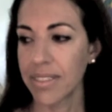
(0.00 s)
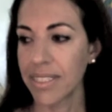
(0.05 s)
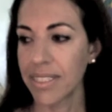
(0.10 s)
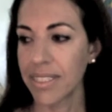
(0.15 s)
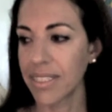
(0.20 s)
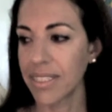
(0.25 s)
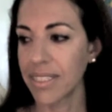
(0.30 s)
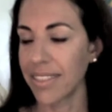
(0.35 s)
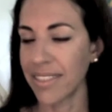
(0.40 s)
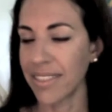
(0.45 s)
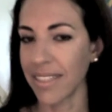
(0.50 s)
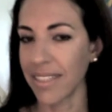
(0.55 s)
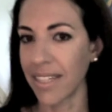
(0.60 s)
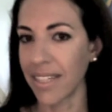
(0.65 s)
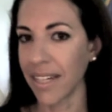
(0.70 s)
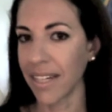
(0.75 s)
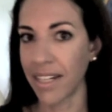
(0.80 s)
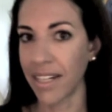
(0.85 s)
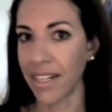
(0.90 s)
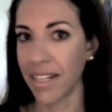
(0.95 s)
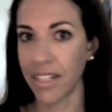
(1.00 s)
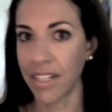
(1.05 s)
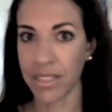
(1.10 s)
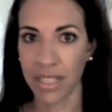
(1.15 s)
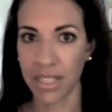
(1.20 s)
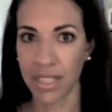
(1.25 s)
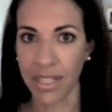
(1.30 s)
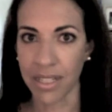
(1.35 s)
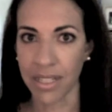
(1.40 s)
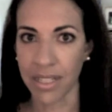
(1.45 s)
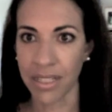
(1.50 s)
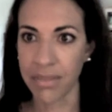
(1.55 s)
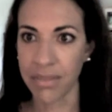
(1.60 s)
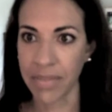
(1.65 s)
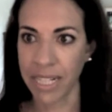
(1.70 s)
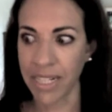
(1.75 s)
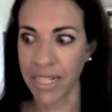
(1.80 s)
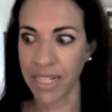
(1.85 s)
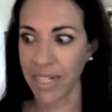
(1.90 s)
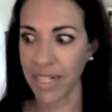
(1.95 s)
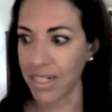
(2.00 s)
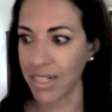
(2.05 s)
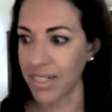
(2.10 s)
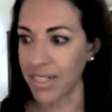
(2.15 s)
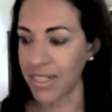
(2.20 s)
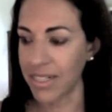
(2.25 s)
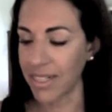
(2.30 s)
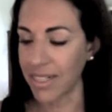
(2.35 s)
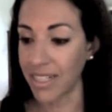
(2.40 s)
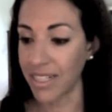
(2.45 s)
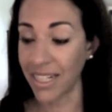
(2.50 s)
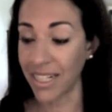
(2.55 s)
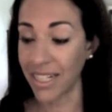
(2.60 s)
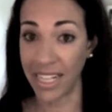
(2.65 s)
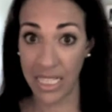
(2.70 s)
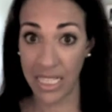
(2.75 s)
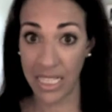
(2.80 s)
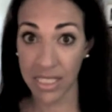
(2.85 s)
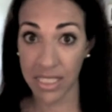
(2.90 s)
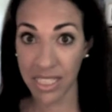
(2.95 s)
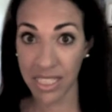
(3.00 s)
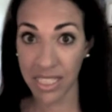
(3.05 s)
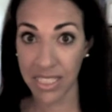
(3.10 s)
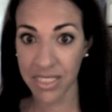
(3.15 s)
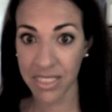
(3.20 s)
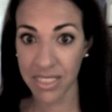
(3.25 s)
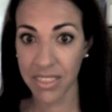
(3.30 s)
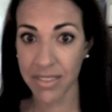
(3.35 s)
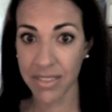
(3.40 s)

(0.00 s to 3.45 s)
scared, like, oh my God, I'm like, can I handle this?